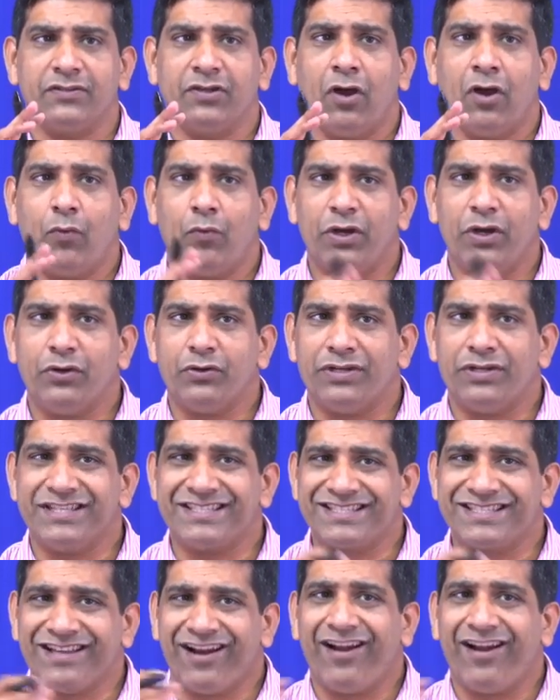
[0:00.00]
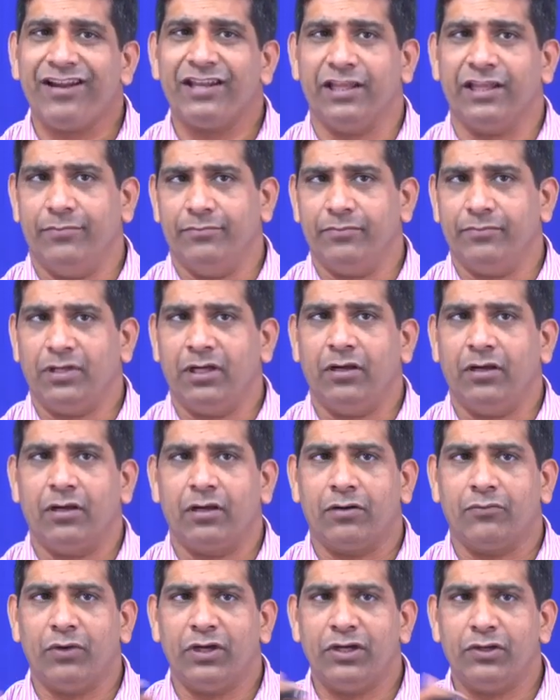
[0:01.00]
Now, when you discard them
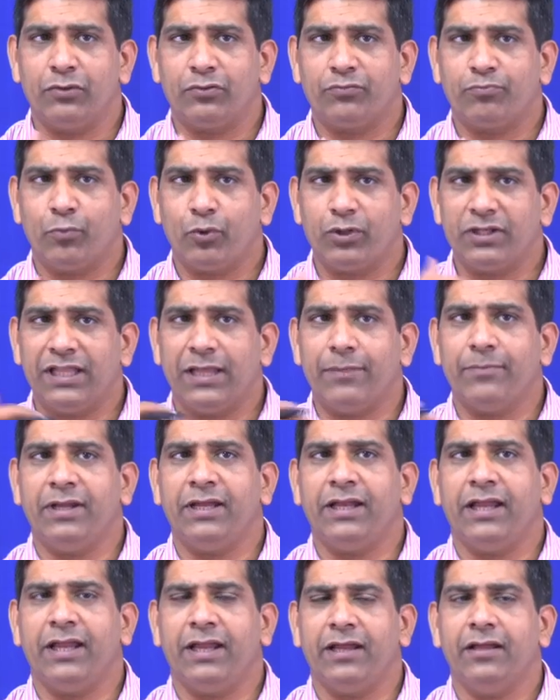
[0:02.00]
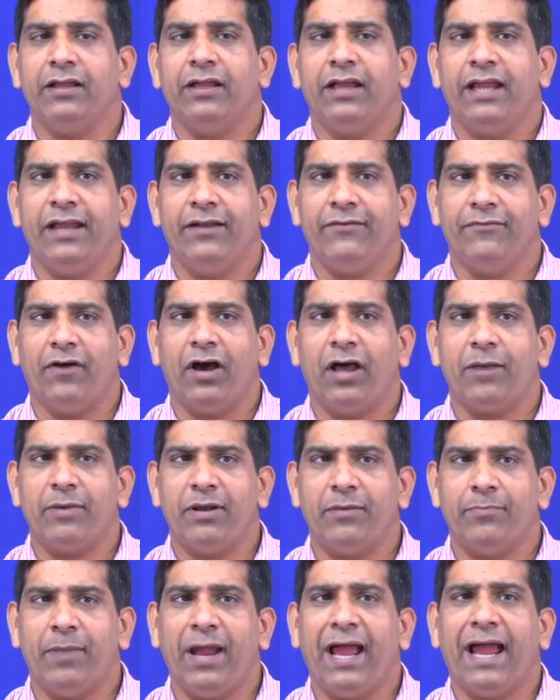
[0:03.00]
or when you put them in a
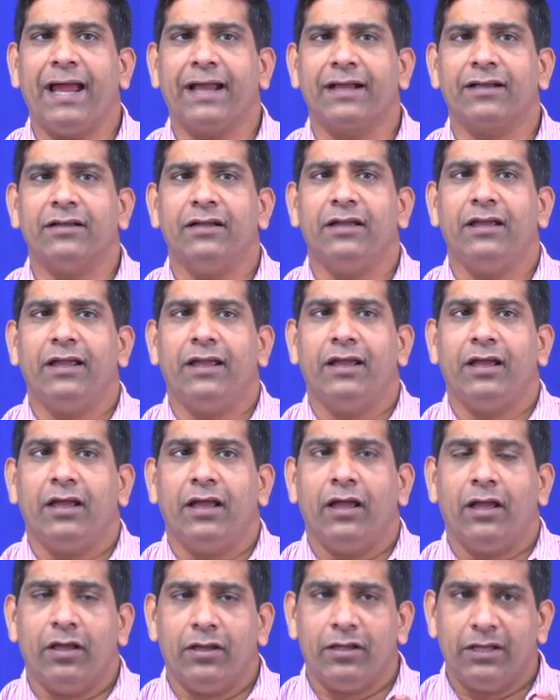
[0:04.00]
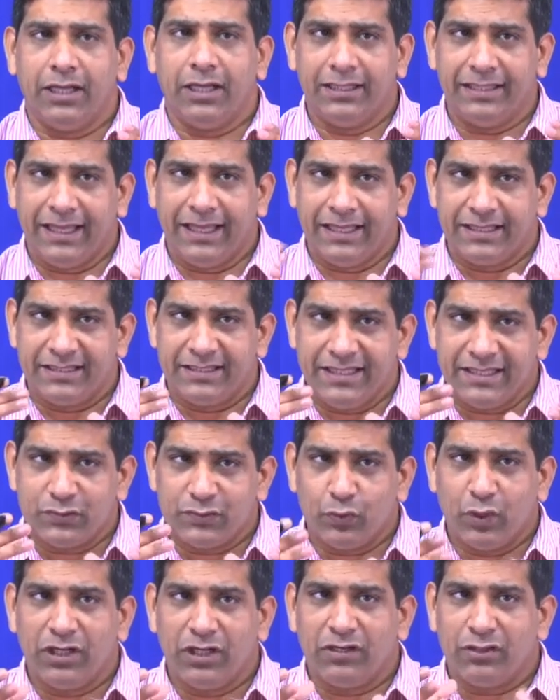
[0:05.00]
environment back,
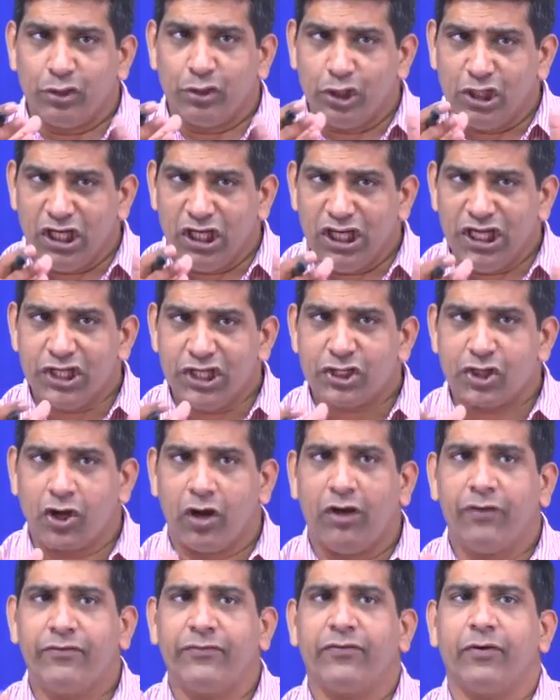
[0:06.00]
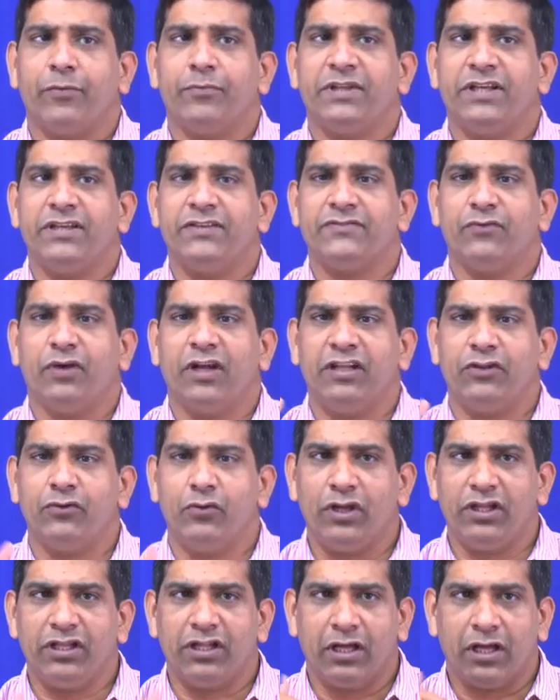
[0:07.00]
these will leach off from these
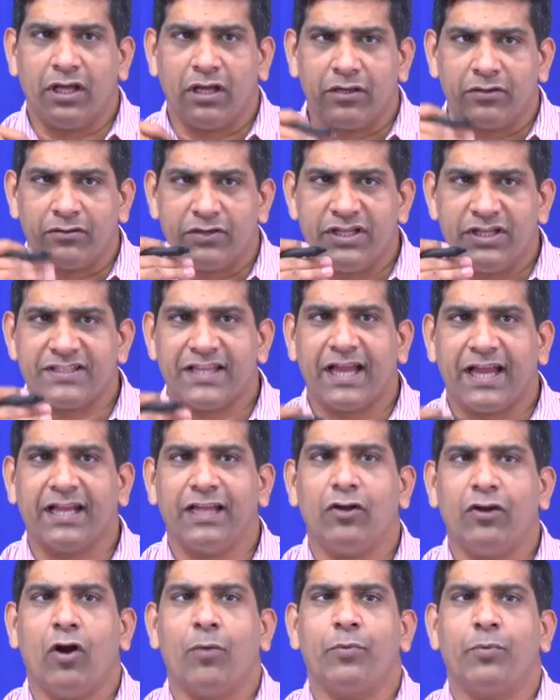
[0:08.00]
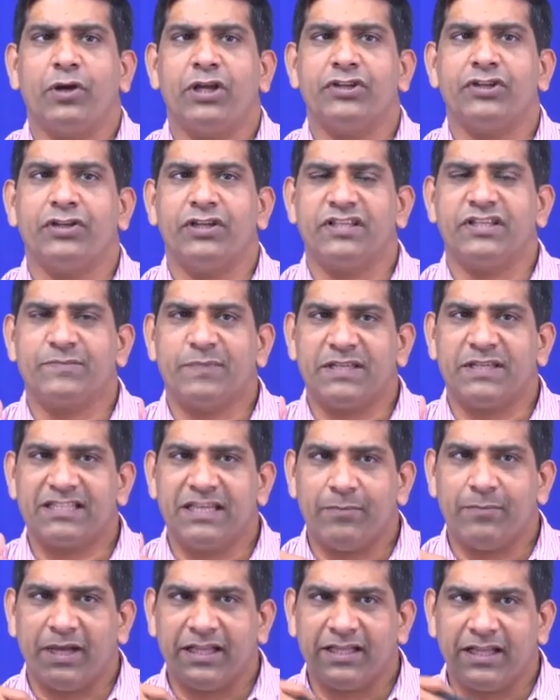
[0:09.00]
during the recycling operation,
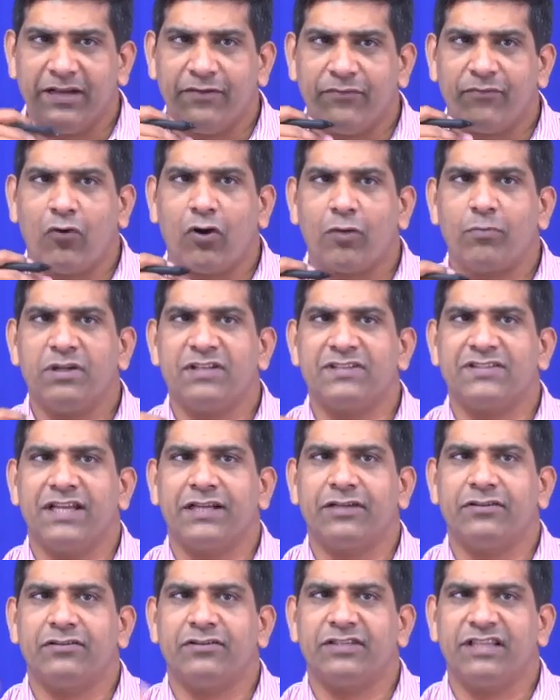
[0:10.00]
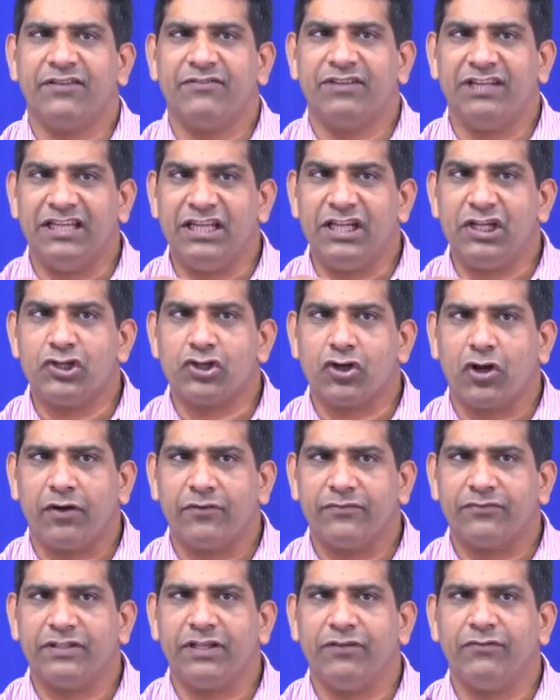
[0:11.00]
especially by the informal sector. They will leach
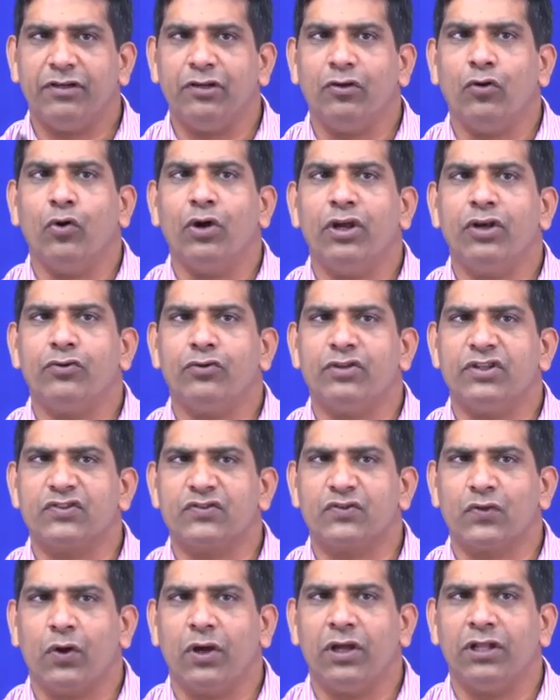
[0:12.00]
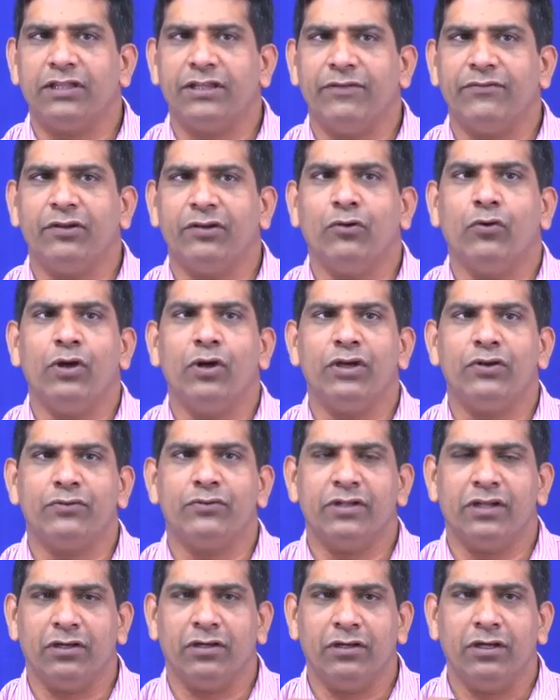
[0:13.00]
off, they will go into the soil, they will go
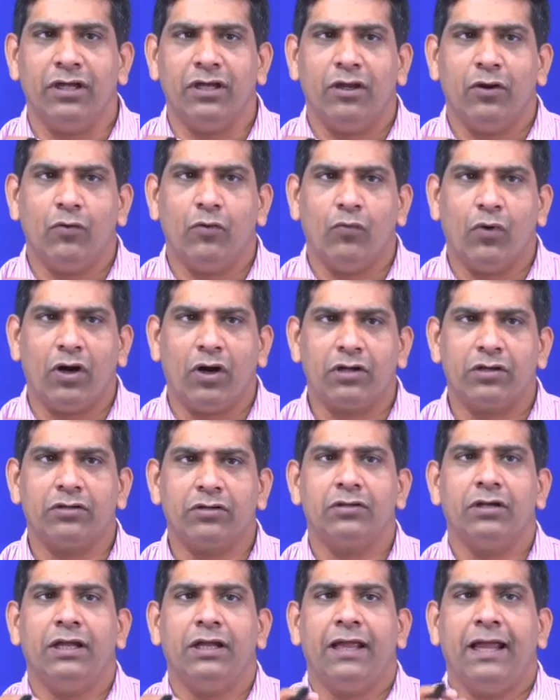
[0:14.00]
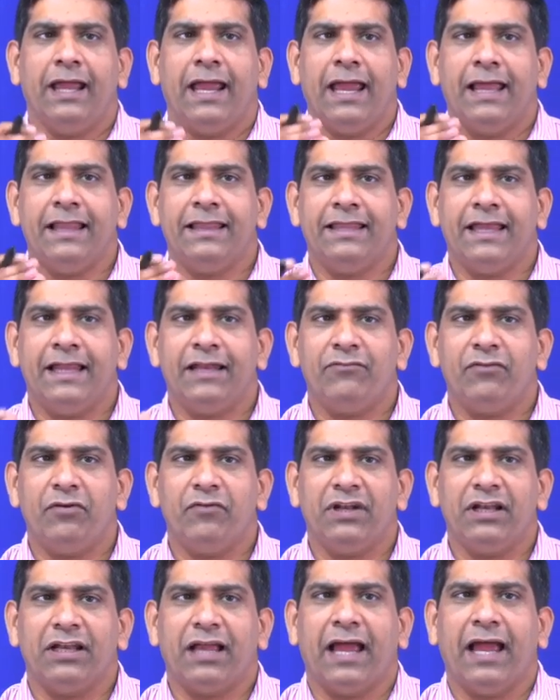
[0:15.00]
into the water, and then we
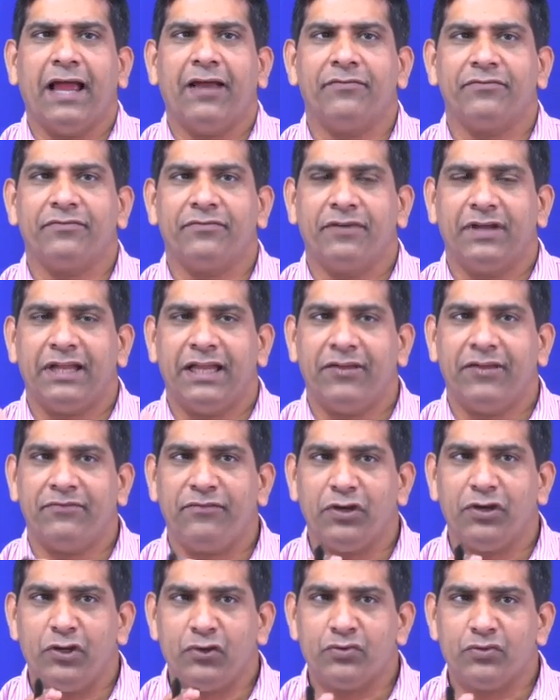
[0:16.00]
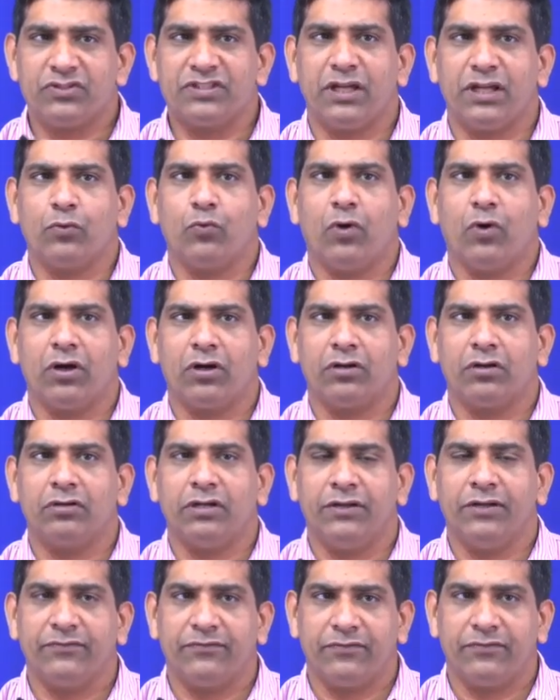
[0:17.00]
will have, if we use that
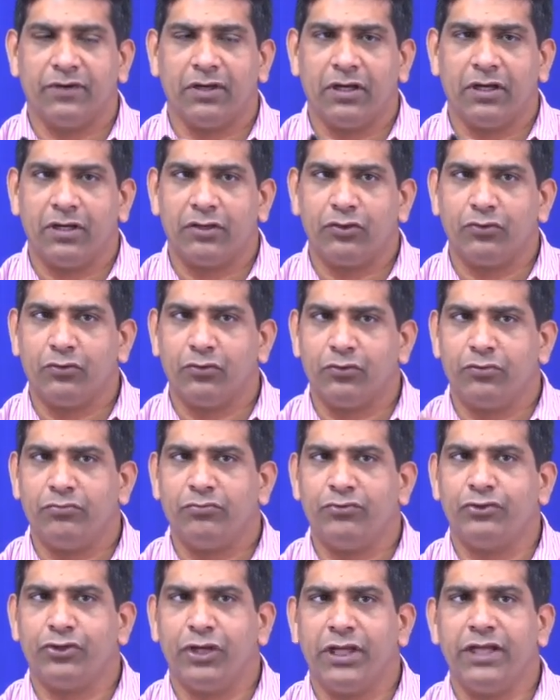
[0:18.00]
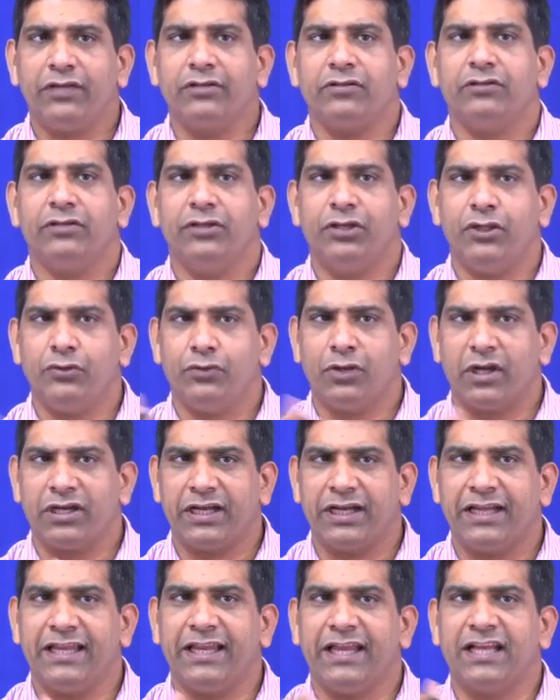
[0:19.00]
water, if to drink, you are
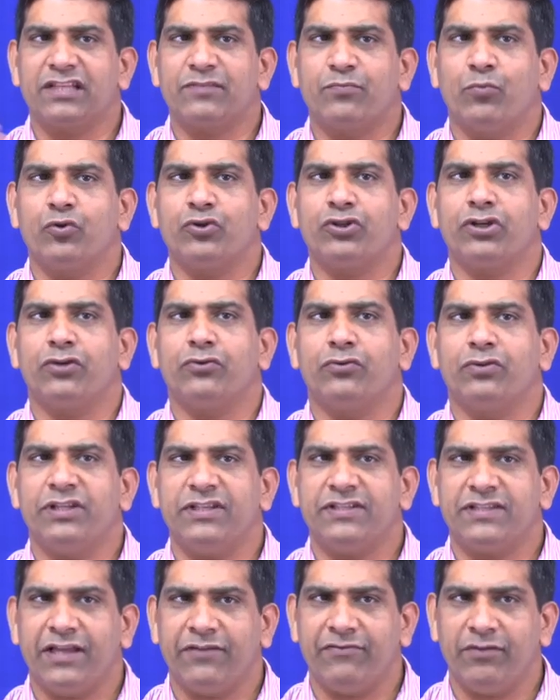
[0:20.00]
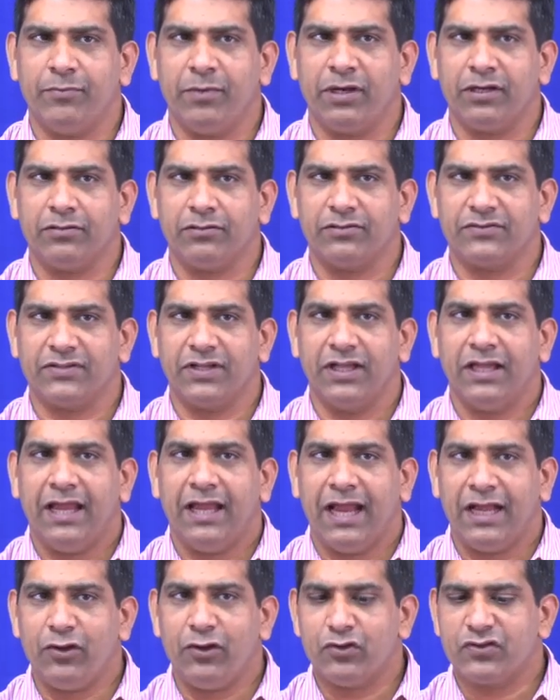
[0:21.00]
getting exposure to these heavy metals,
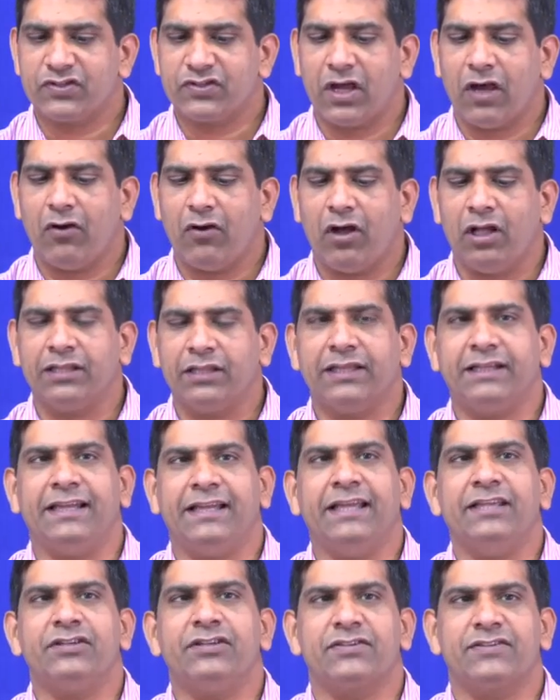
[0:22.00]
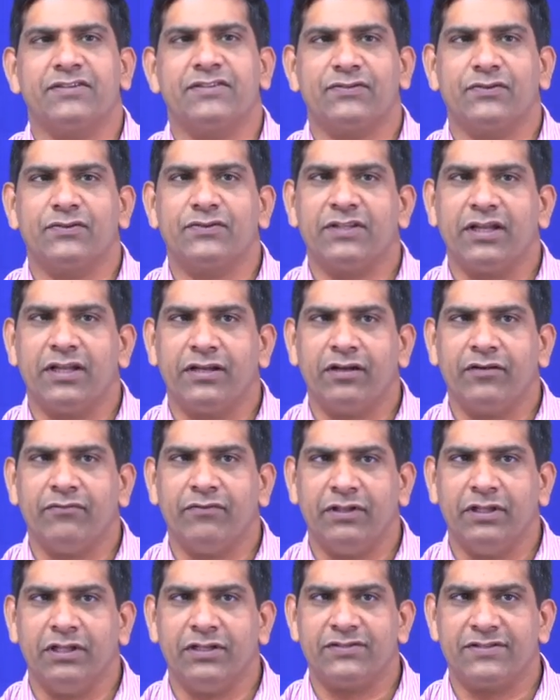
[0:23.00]
and you saw all the dangers associated
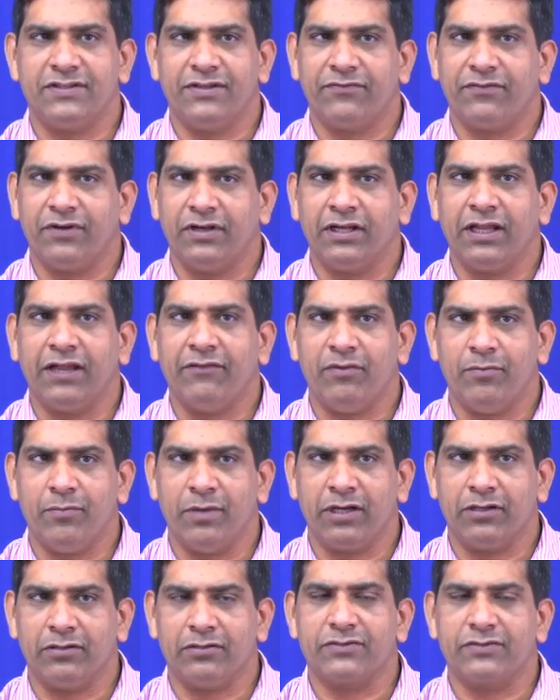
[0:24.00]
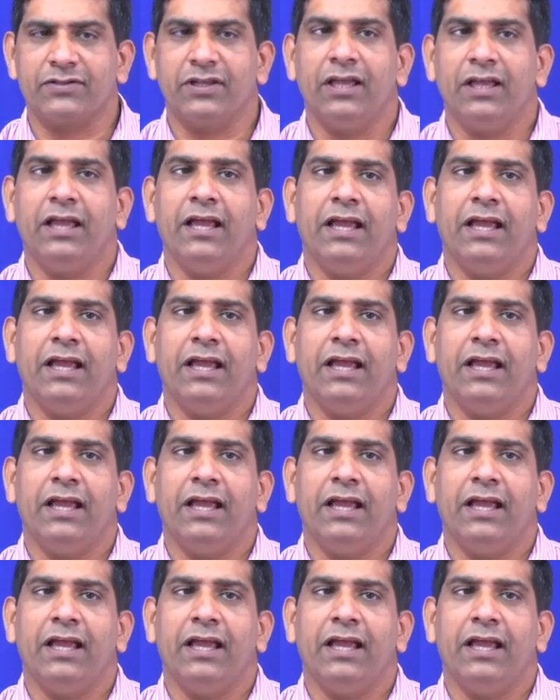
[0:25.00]
with these different heavy metals.